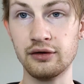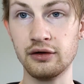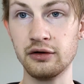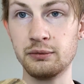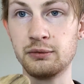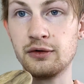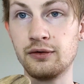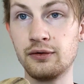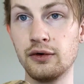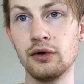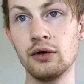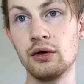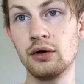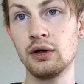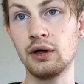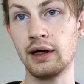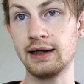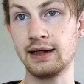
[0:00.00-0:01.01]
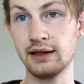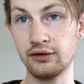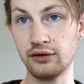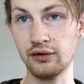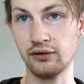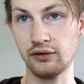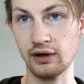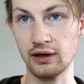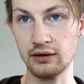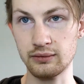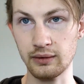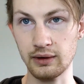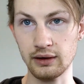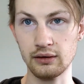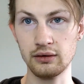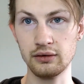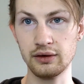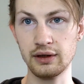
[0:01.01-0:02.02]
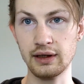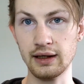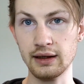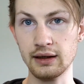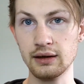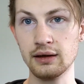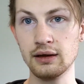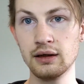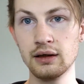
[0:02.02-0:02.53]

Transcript: this before I get to the stage where I glue the neck.